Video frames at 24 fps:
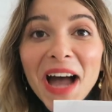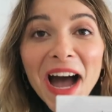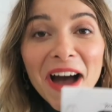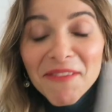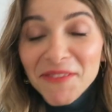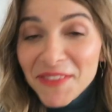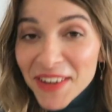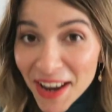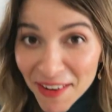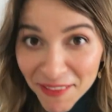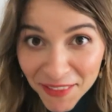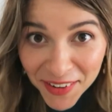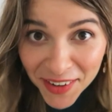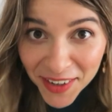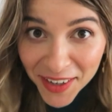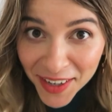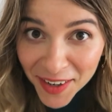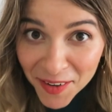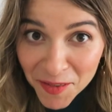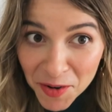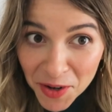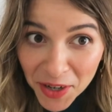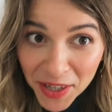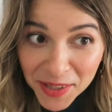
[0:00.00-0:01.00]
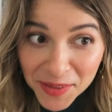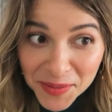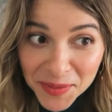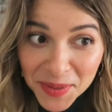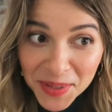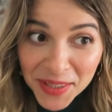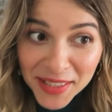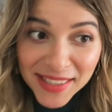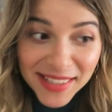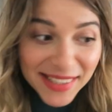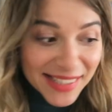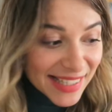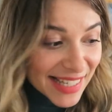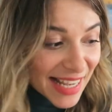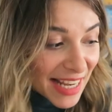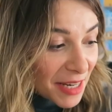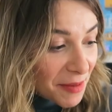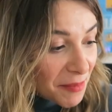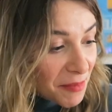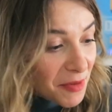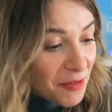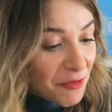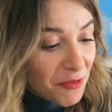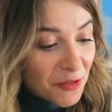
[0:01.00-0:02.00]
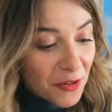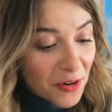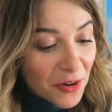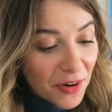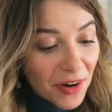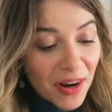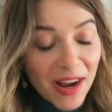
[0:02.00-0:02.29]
I've never worked with denim before.